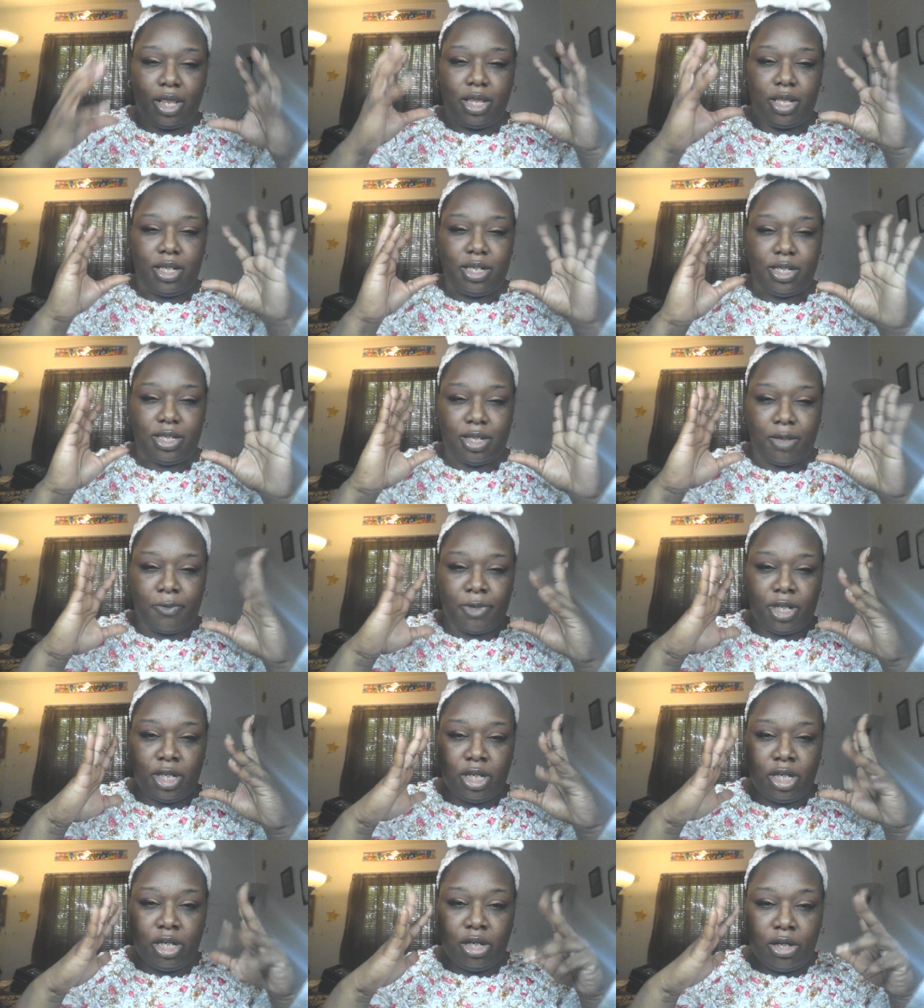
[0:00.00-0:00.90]
some of
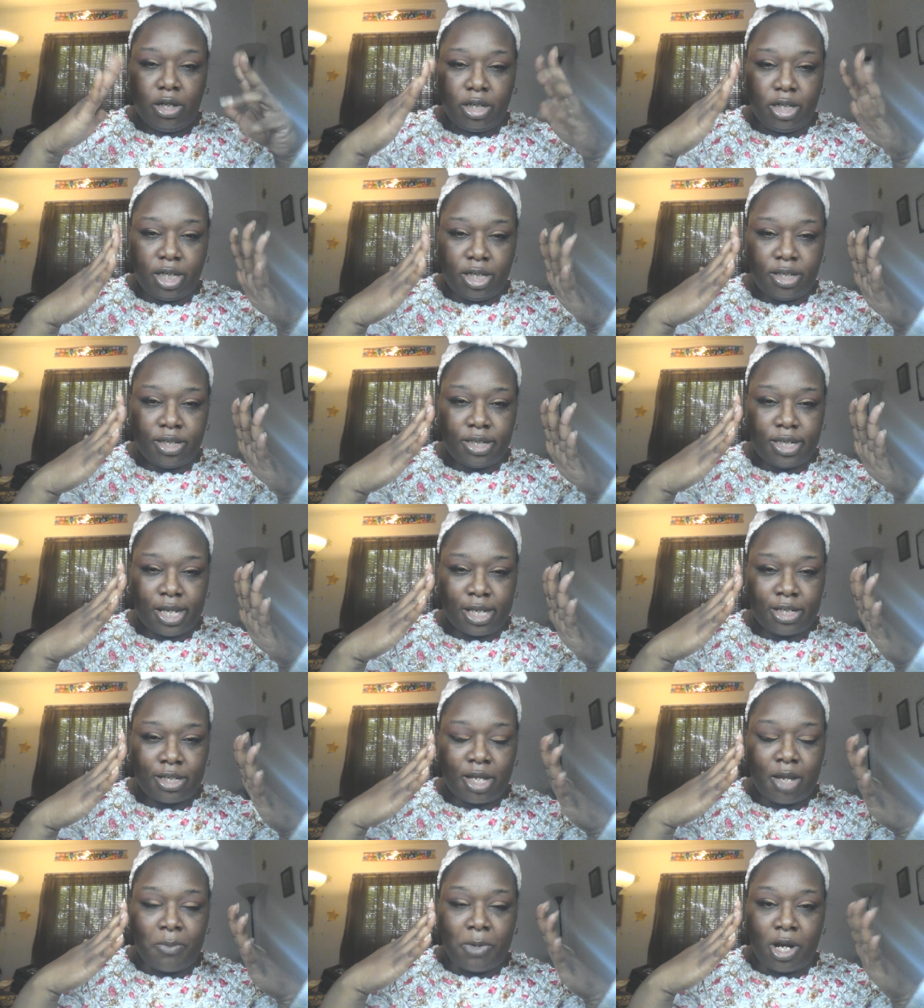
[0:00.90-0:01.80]
the dullness that's
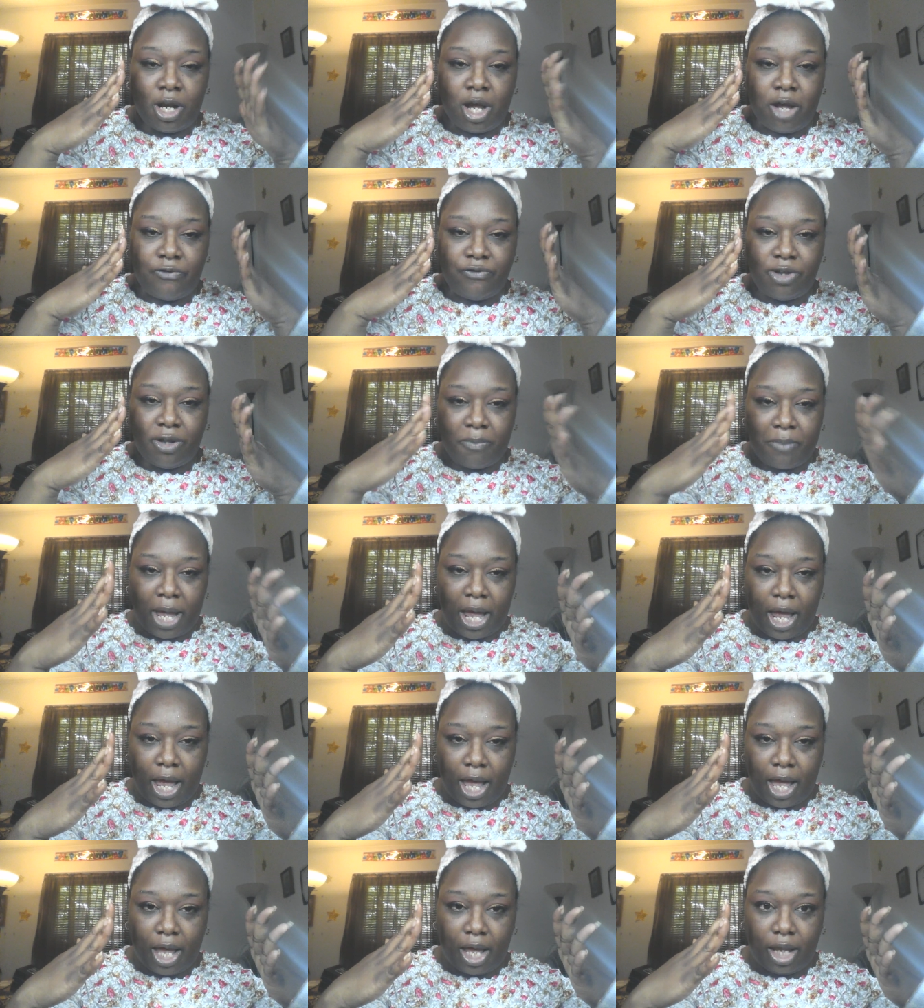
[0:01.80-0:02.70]
coming off of my
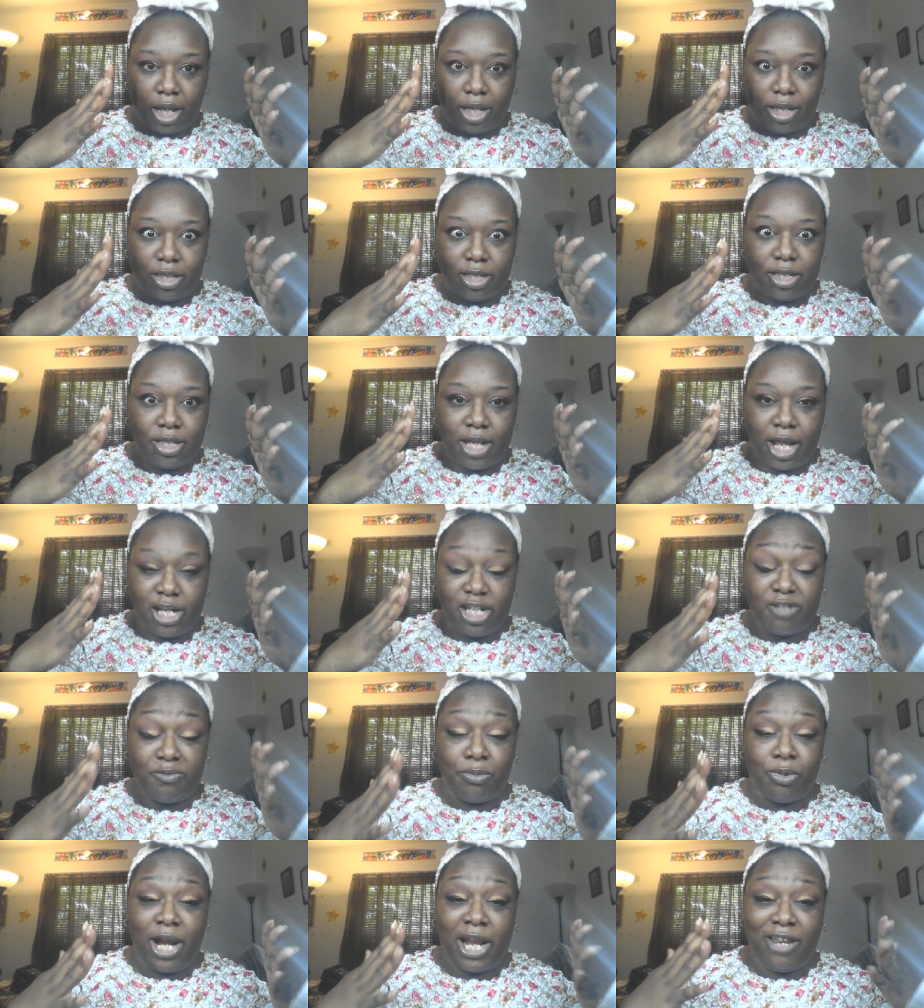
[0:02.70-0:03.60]
eyes. It's not as
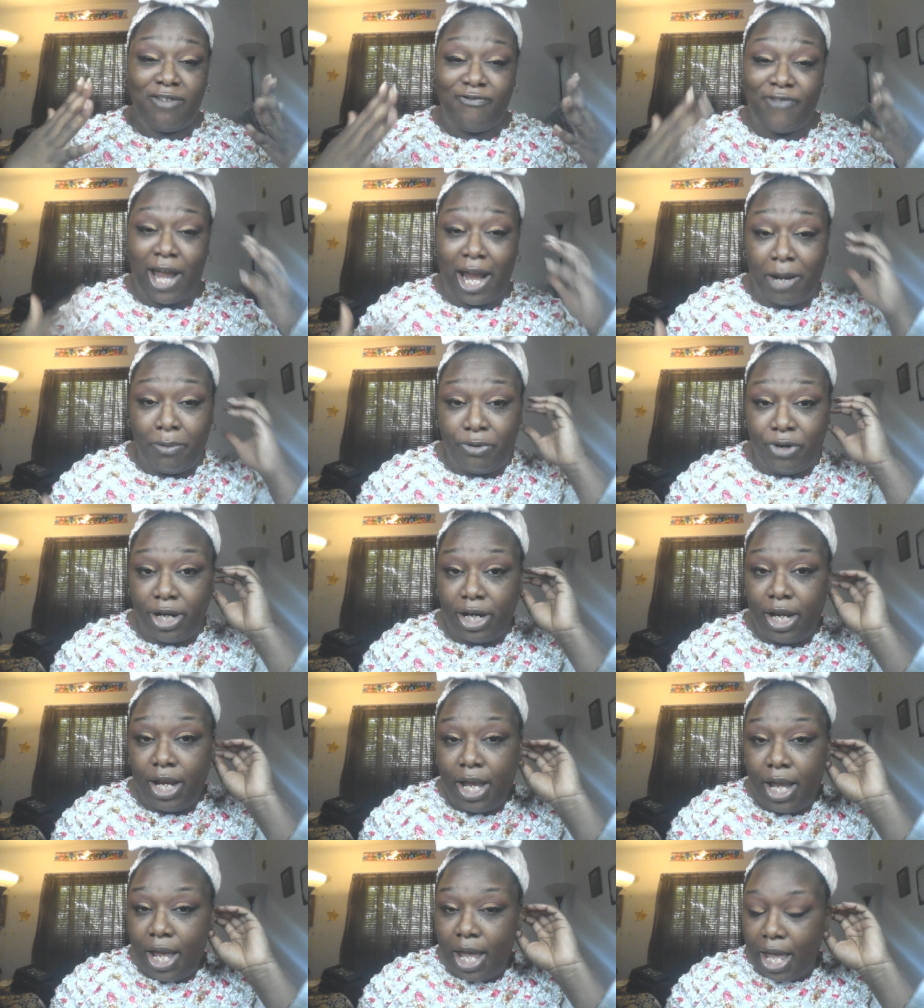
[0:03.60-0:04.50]
bright and vibrant
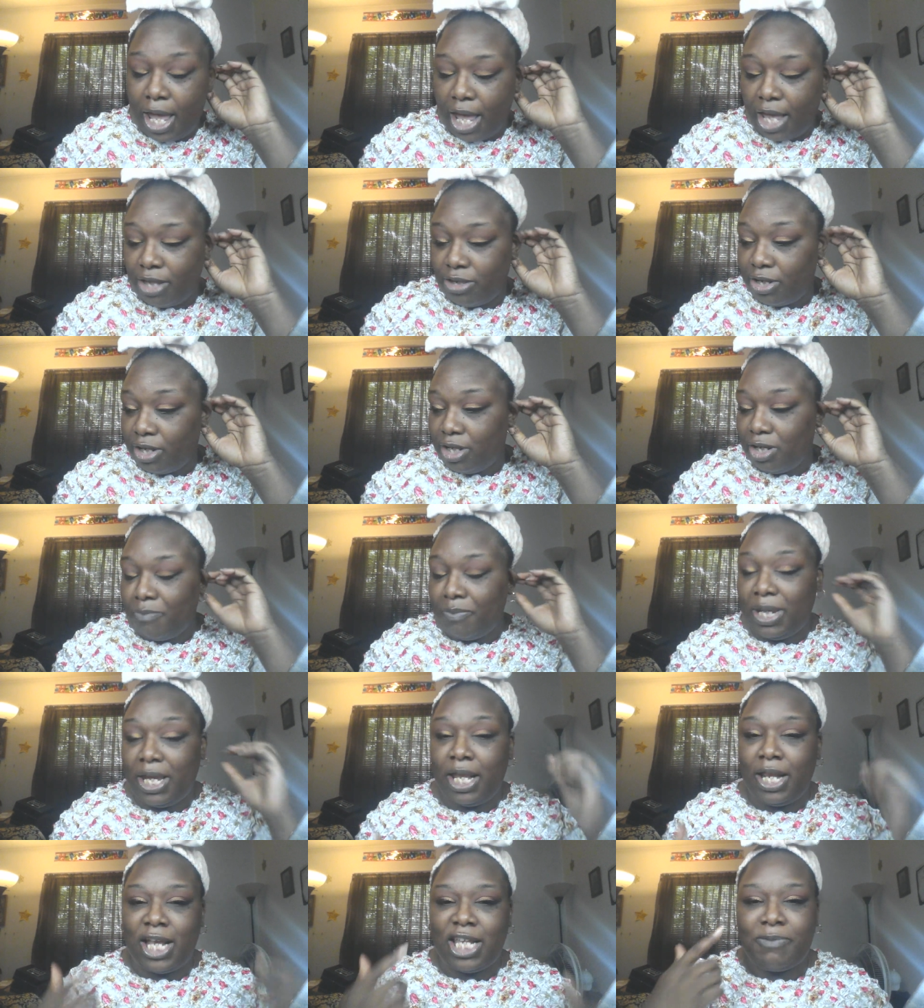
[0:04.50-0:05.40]
as it could
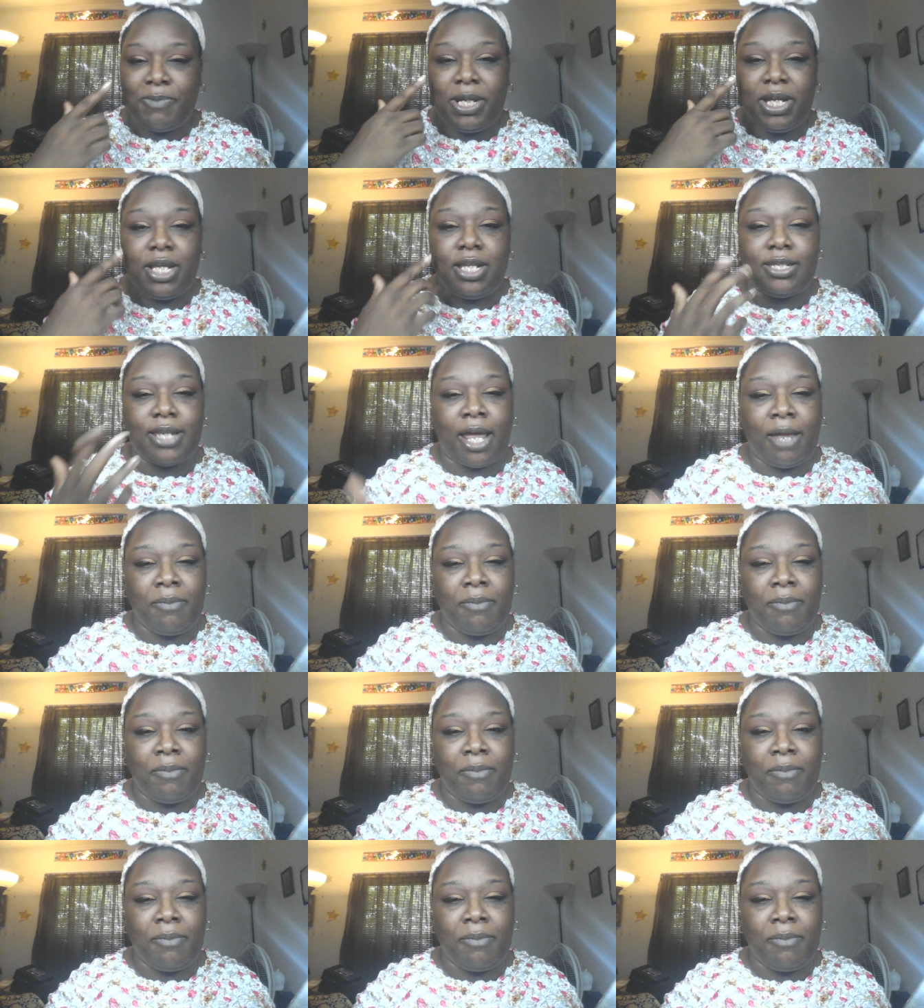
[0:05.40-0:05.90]
be, and that's because I